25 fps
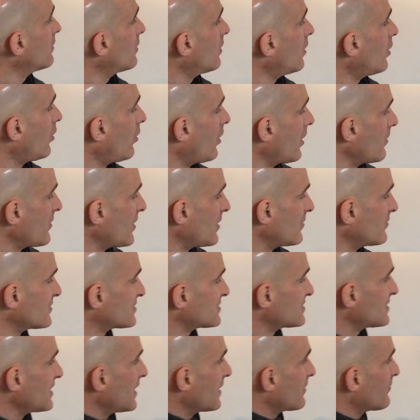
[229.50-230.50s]
oh, I made a
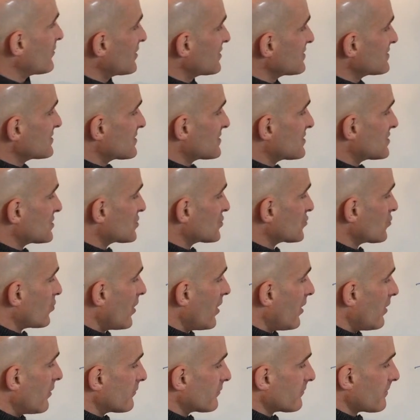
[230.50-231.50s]
mistake because this is
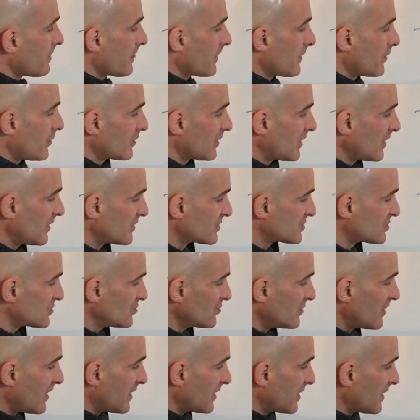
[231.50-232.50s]
12. Okay, let's
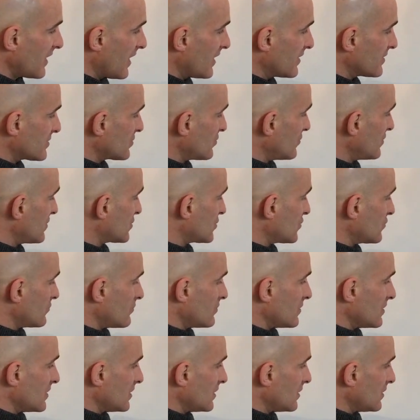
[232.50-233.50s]
do that again. So this would
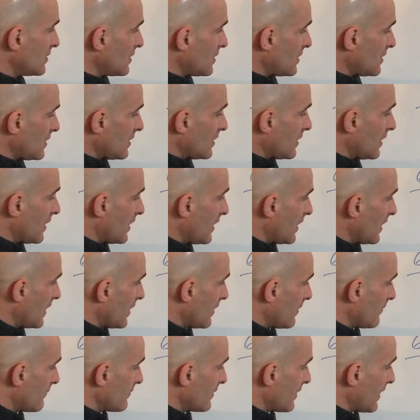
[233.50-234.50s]
be
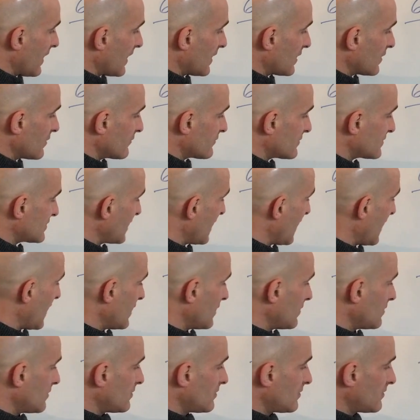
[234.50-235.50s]
um, negative
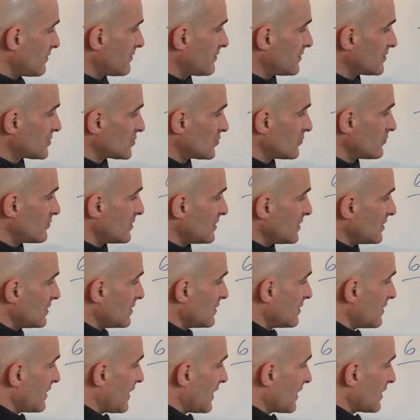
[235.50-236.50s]
10. This would
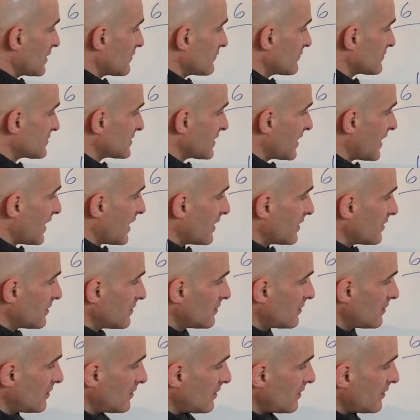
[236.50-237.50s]
be negative 10.
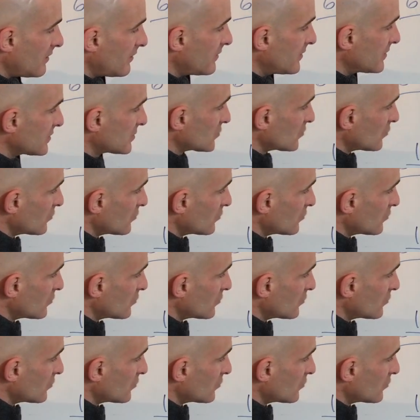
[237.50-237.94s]
This